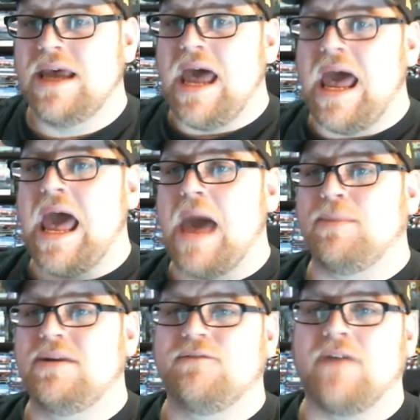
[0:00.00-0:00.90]

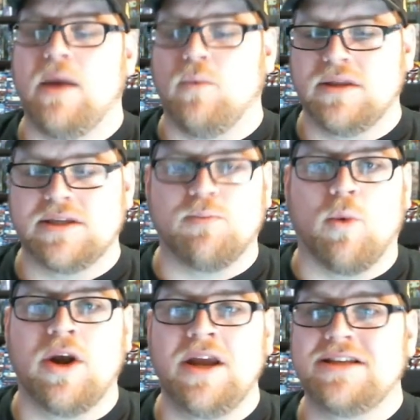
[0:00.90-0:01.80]
Happened to find one this
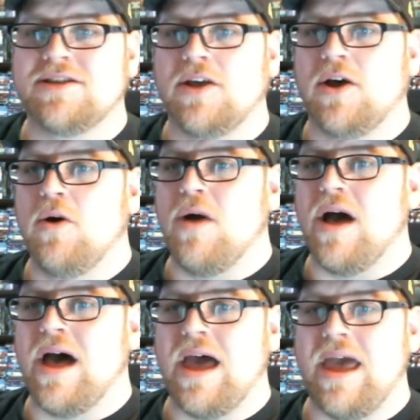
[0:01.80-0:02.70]
morning, so
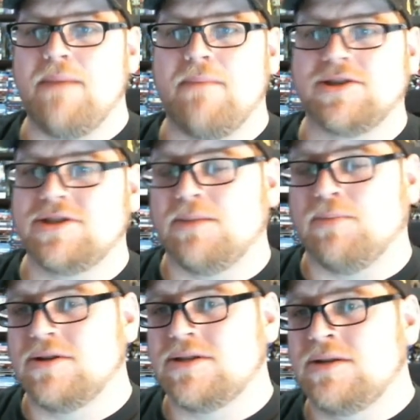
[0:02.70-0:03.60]
I messaged the
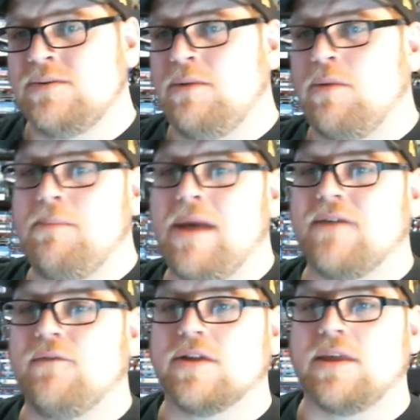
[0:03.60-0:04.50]
person, and we went back and
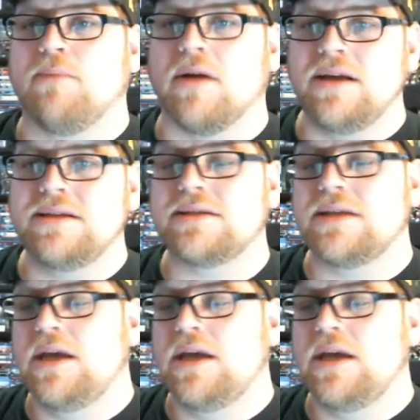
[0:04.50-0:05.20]
forth on price.